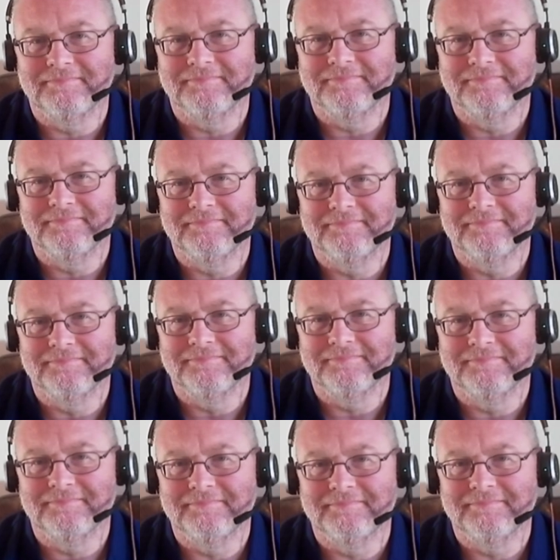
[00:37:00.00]

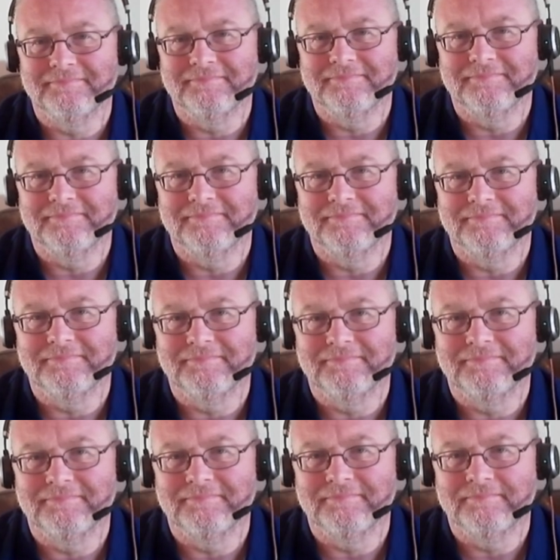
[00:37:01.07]

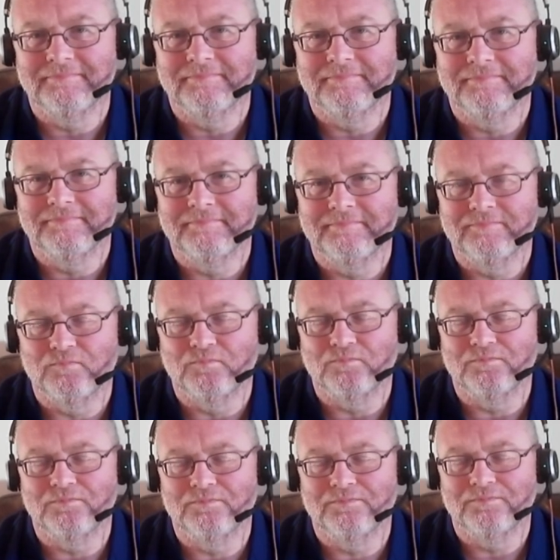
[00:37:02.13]

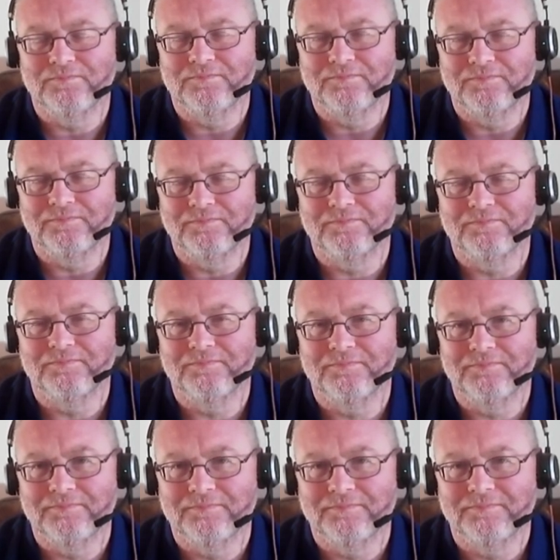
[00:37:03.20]

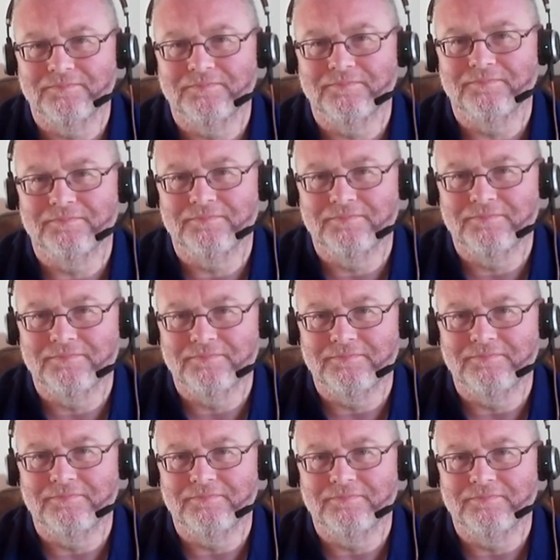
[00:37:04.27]

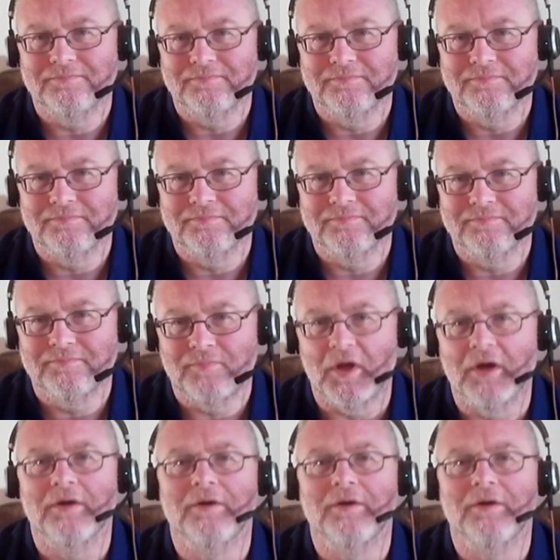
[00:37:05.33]
The person shown says nothing.